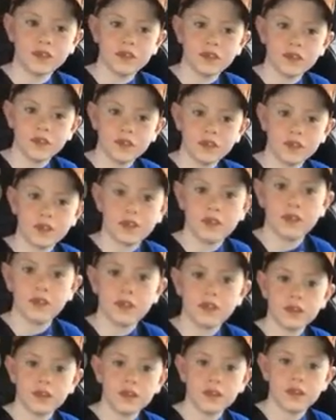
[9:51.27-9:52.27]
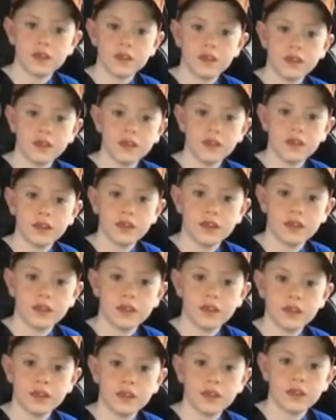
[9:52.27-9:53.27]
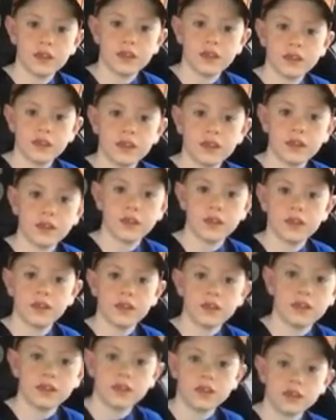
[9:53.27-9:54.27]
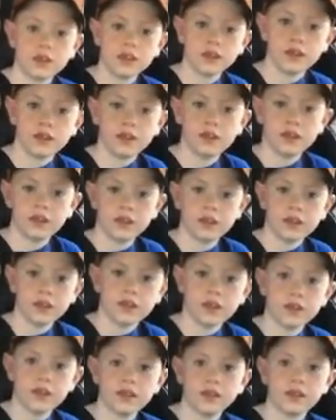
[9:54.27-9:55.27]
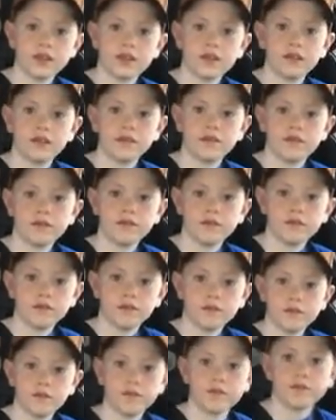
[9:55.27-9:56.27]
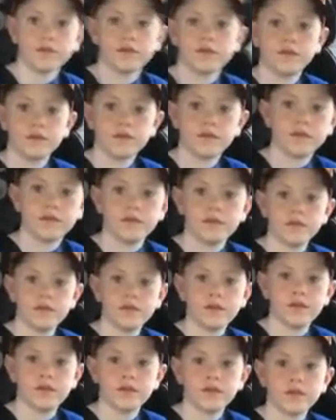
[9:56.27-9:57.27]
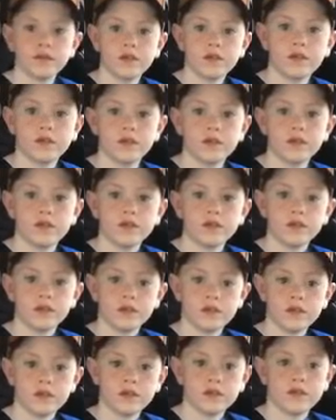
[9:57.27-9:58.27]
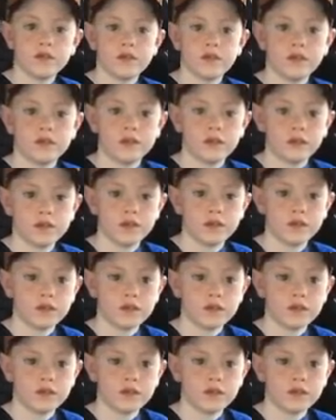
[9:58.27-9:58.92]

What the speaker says: The person shown says nothing.